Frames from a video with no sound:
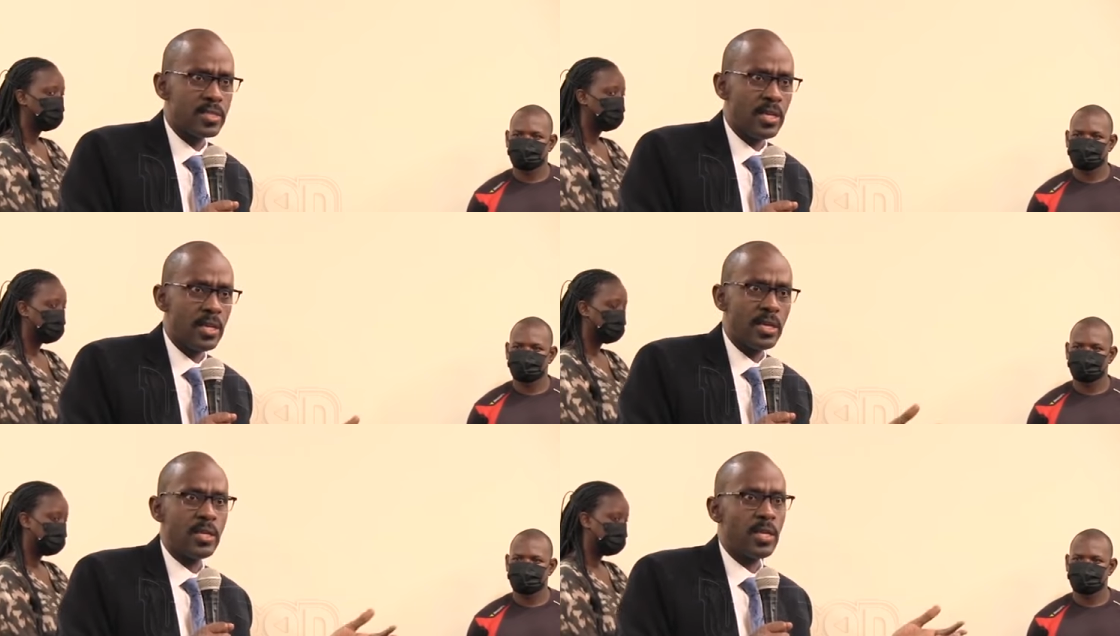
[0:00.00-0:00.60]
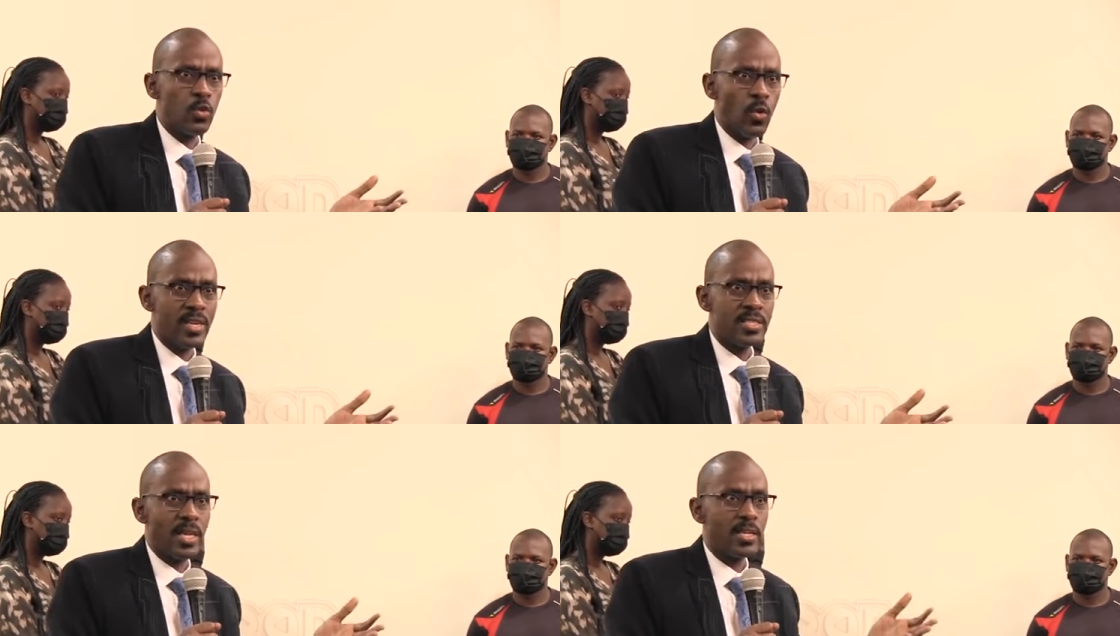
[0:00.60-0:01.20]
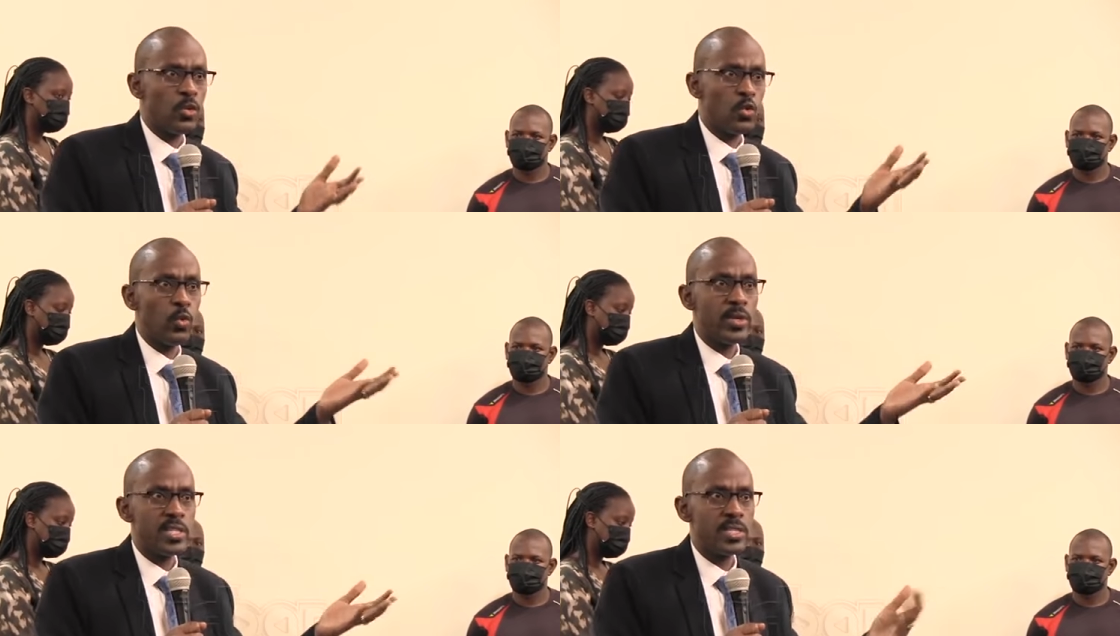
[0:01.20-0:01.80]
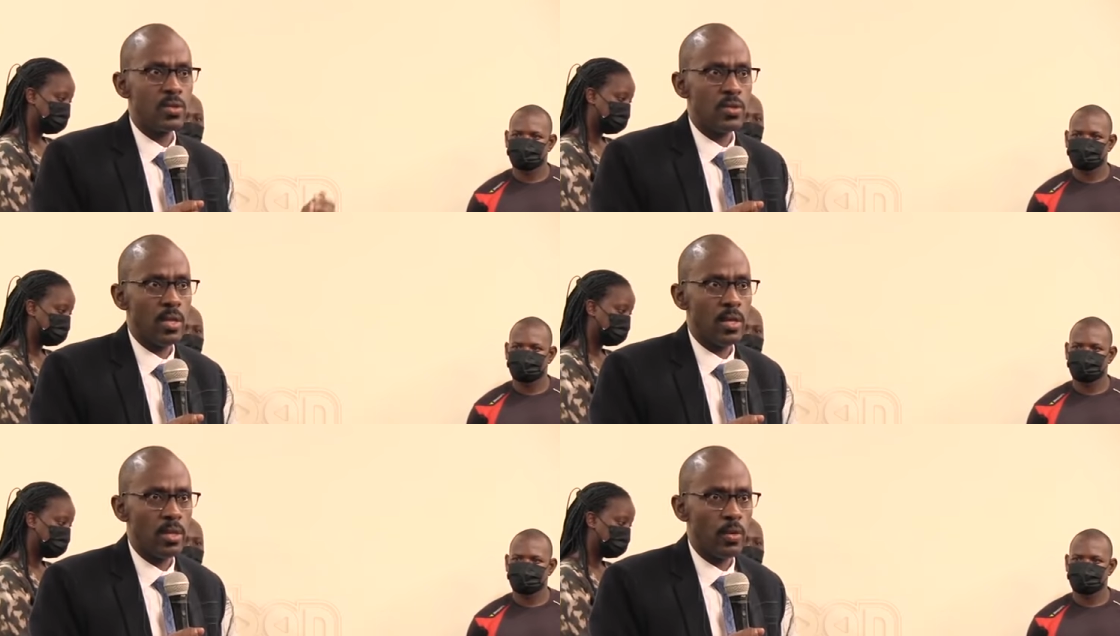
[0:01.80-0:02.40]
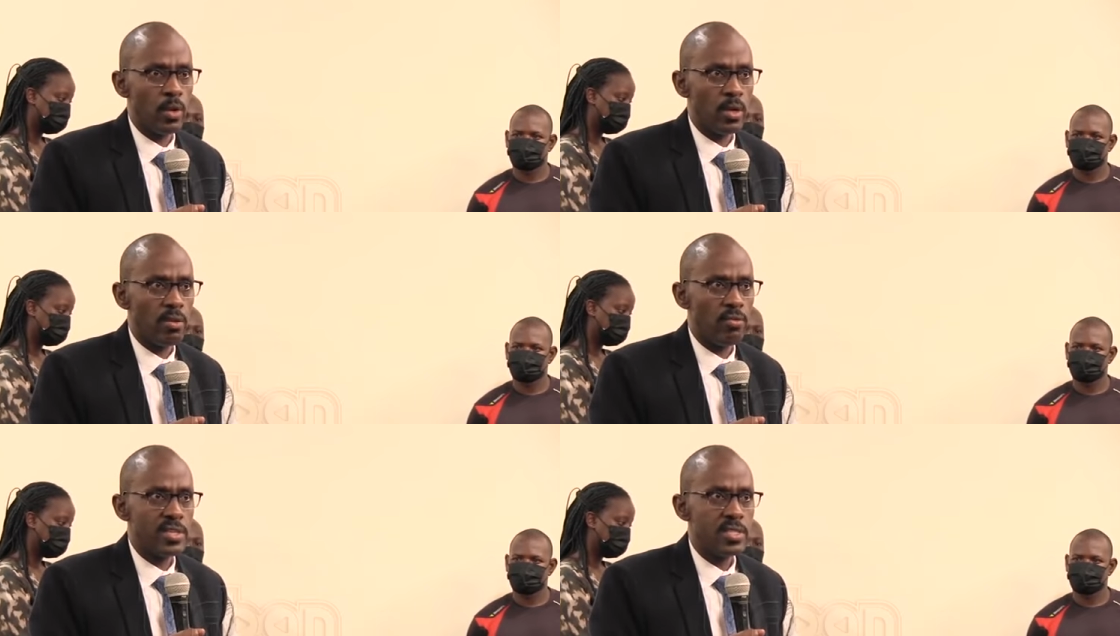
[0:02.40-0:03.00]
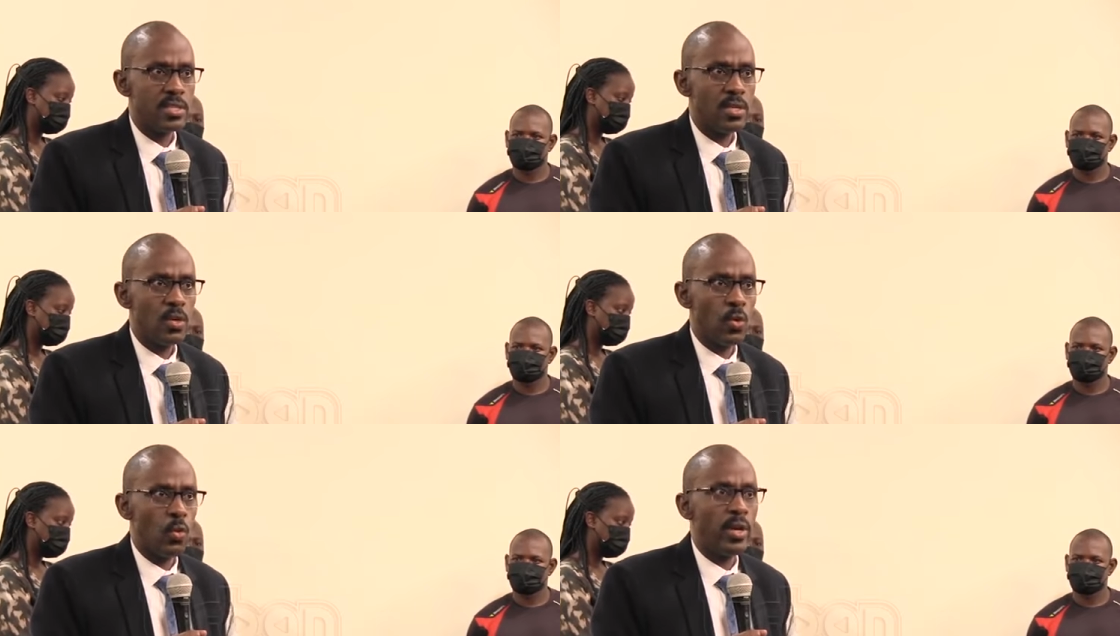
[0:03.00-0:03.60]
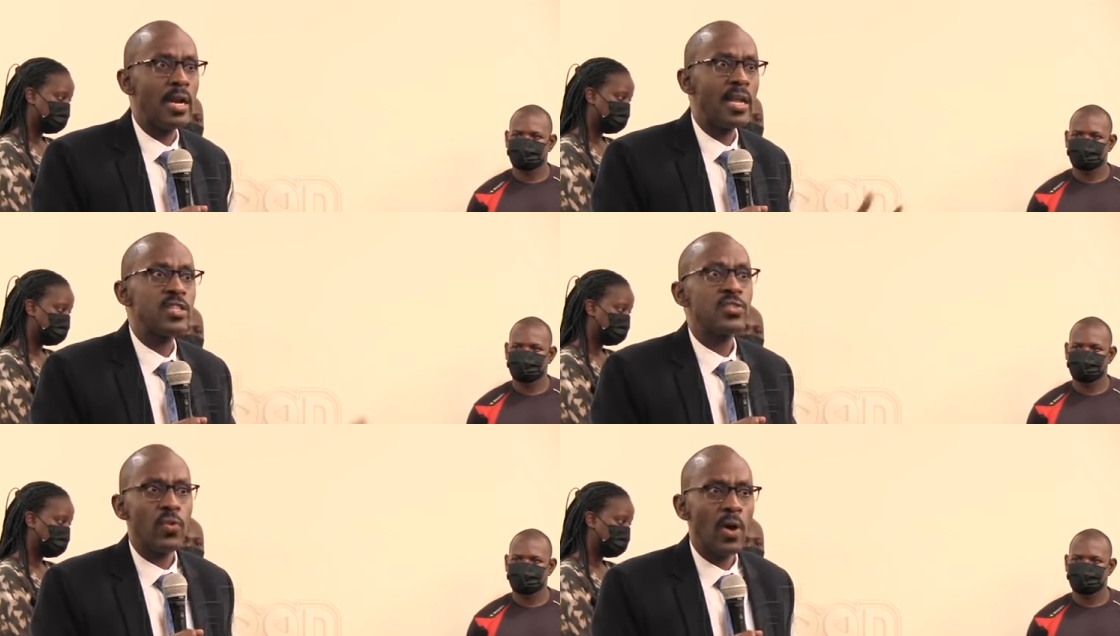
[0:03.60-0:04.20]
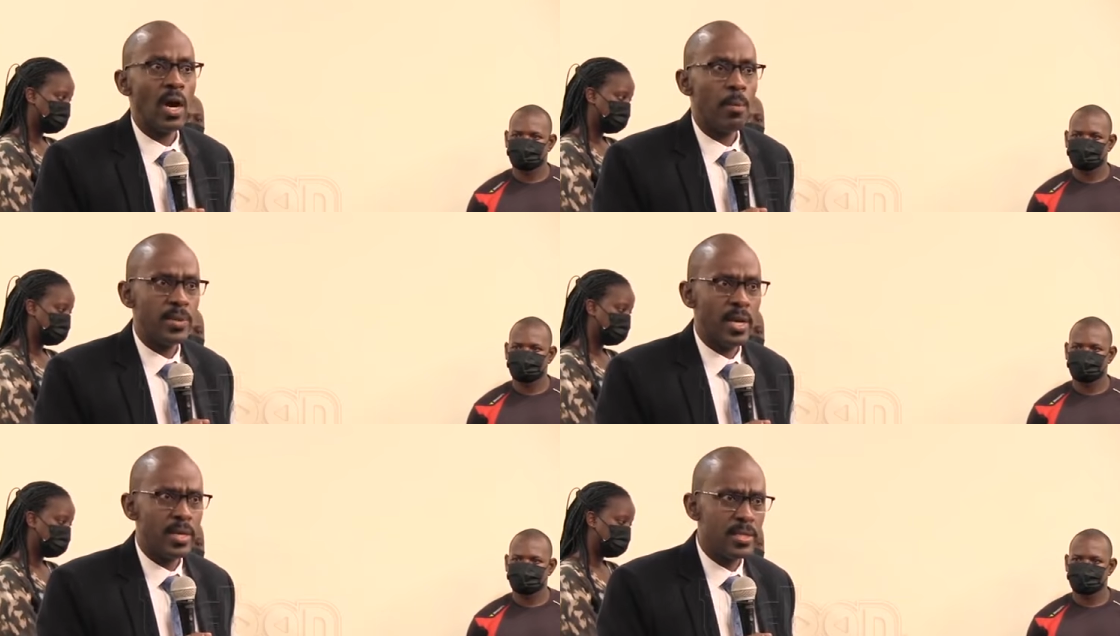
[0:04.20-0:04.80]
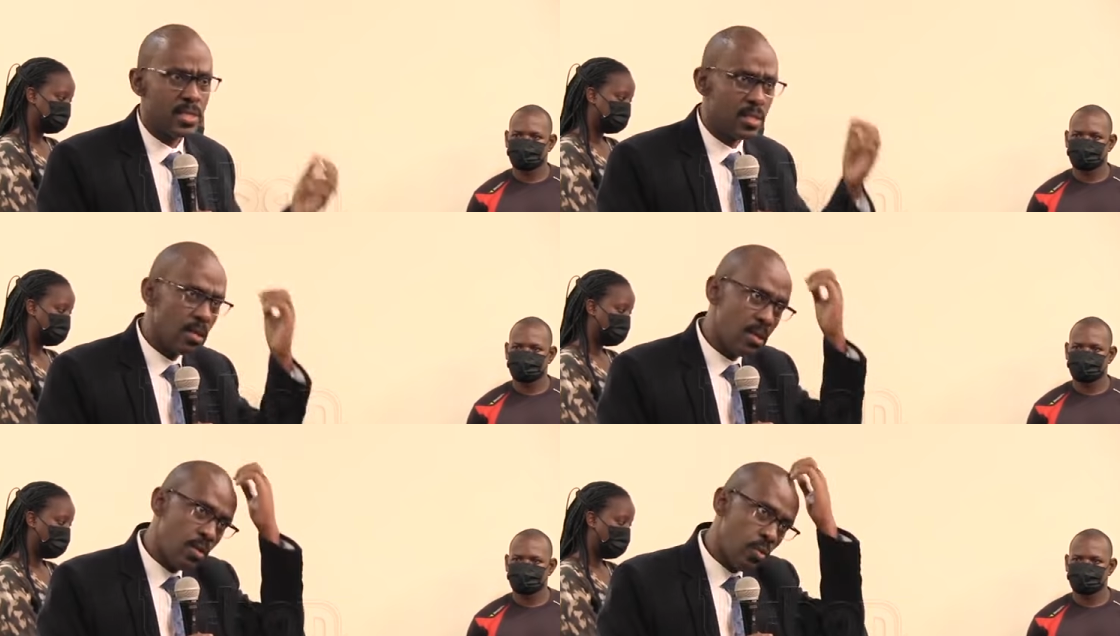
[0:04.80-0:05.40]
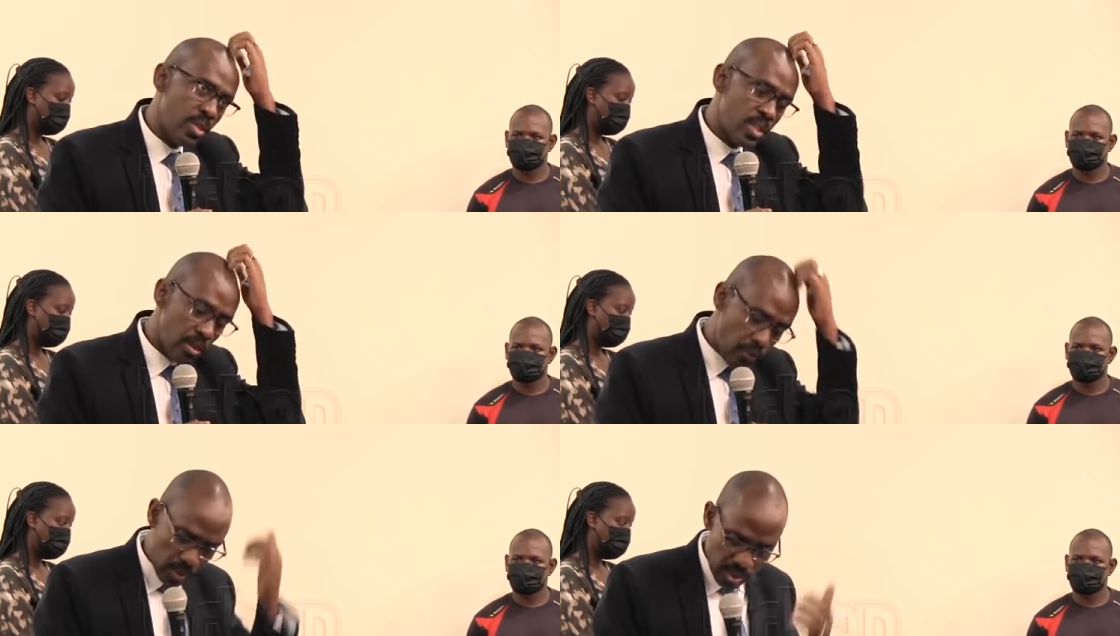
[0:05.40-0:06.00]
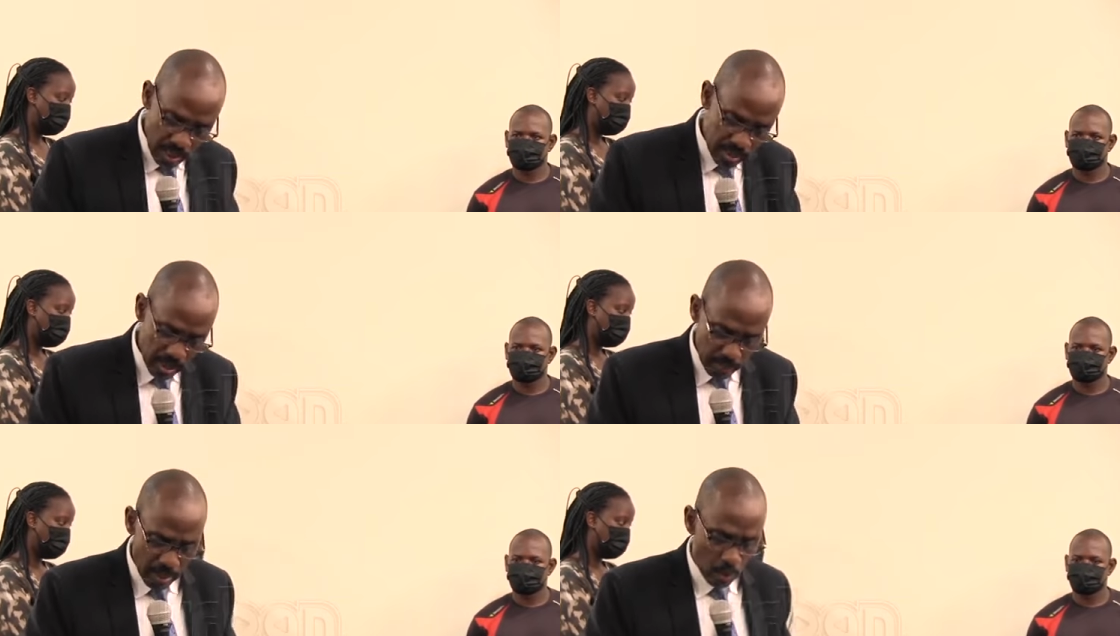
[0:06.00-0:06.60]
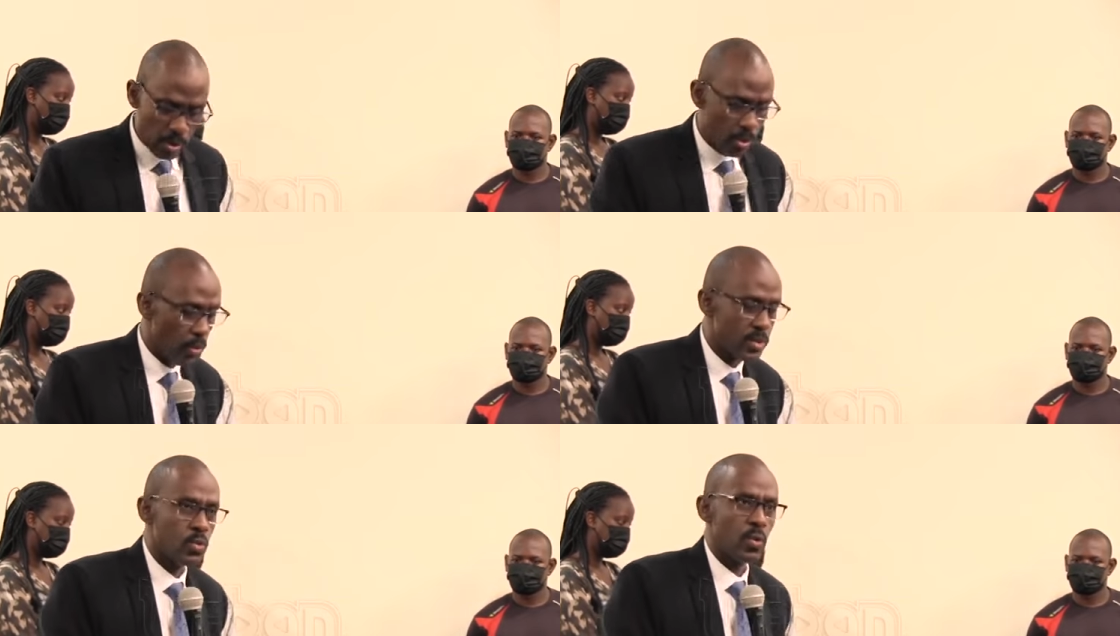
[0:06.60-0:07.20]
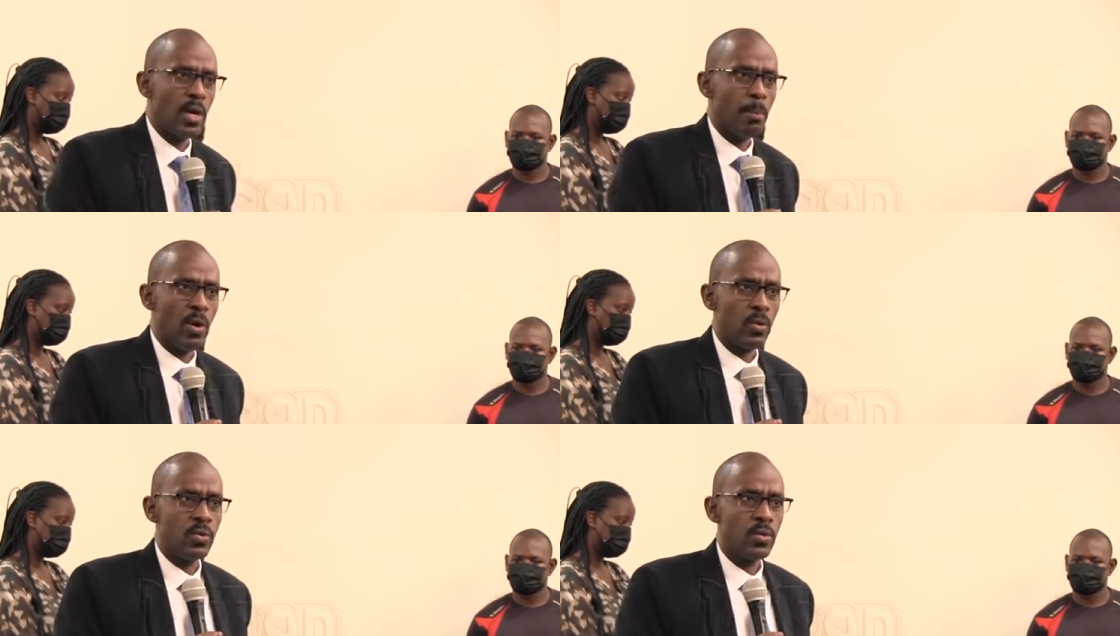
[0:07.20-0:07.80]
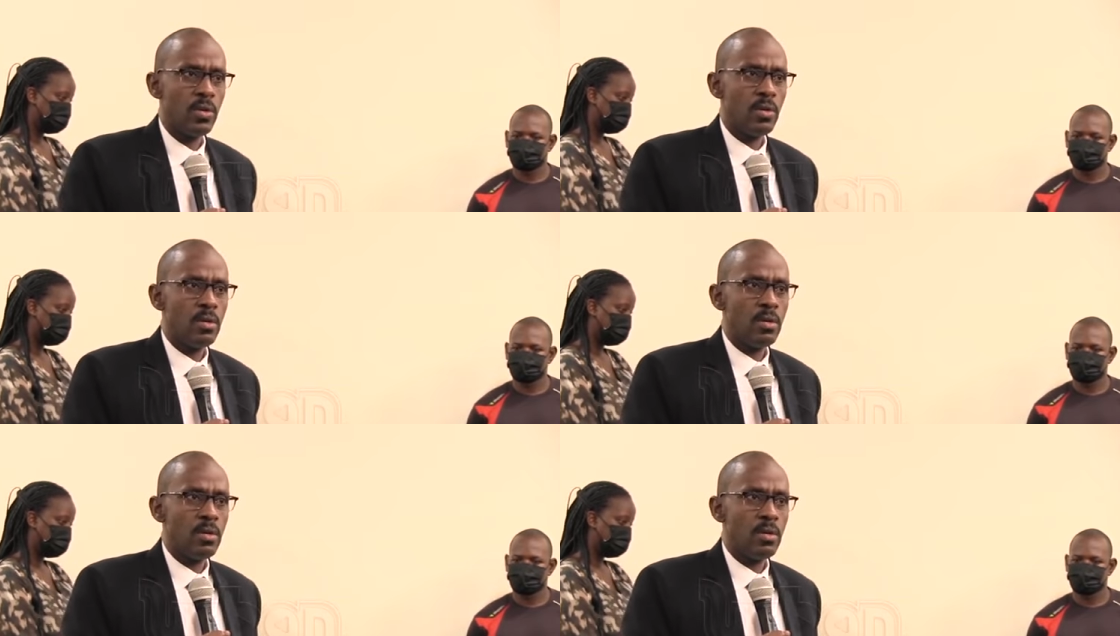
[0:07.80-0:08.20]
Speaker 1: us, they indicated to us that in two weeks they, they will give us green lights for her appearance, which is a fortunate that my colleague was about.